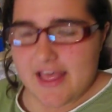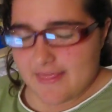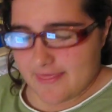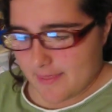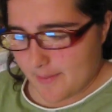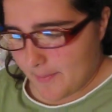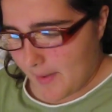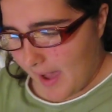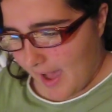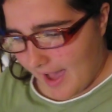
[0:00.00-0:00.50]

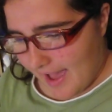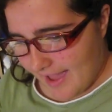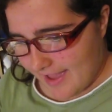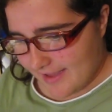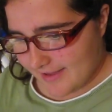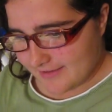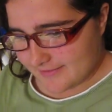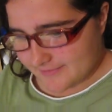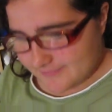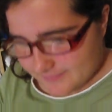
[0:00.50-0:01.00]
the
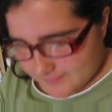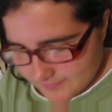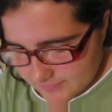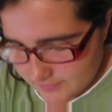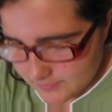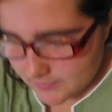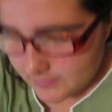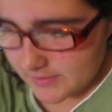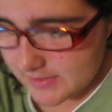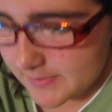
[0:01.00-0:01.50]
pie
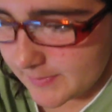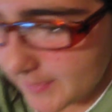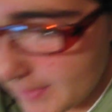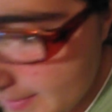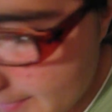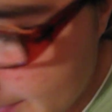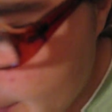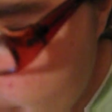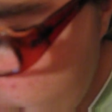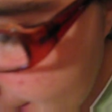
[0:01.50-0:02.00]
was
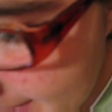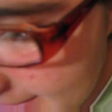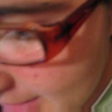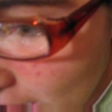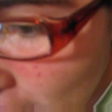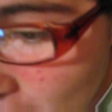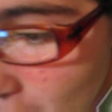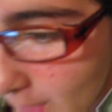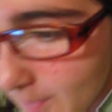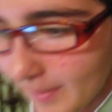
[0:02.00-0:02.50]
probably, the
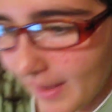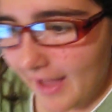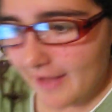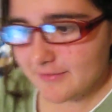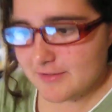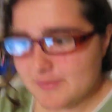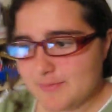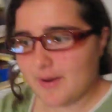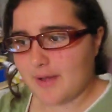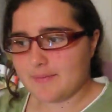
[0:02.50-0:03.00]
whole pie
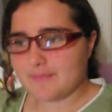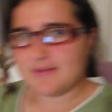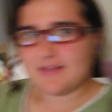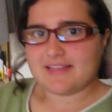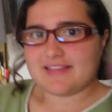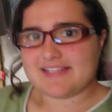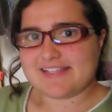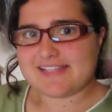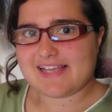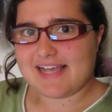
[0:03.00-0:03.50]
was probably
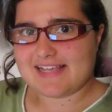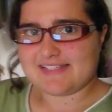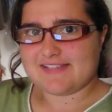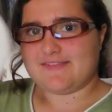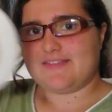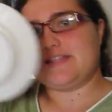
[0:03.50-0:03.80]
the size of